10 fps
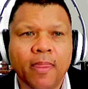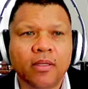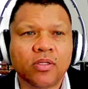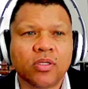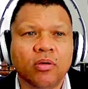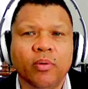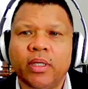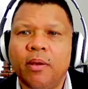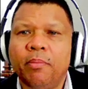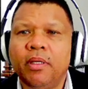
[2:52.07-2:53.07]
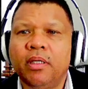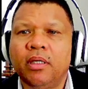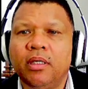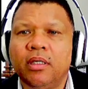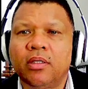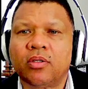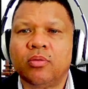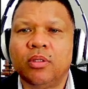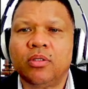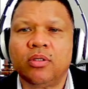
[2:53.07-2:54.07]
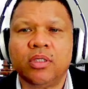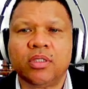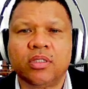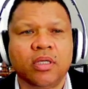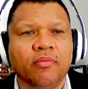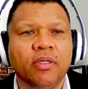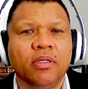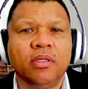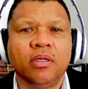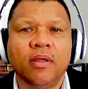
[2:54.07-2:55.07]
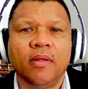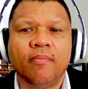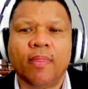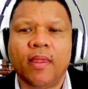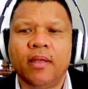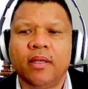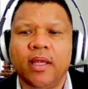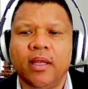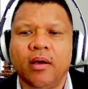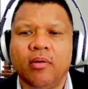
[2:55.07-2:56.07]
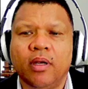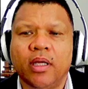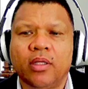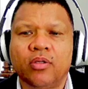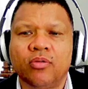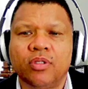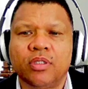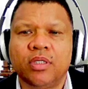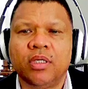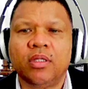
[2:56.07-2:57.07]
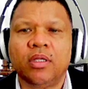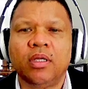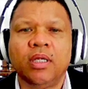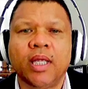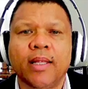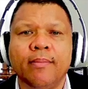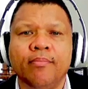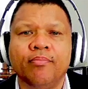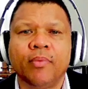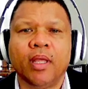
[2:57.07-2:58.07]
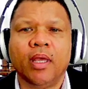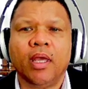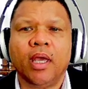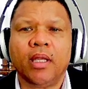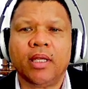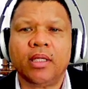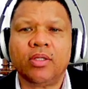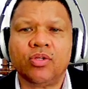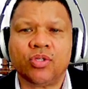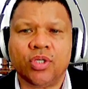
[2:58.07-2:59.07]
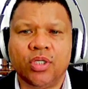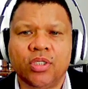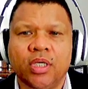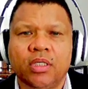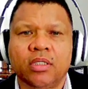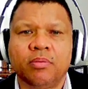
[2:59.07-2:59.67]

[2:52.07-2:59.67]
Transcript: So what happened here is queen to e7, and then now knight to c3, and then g6,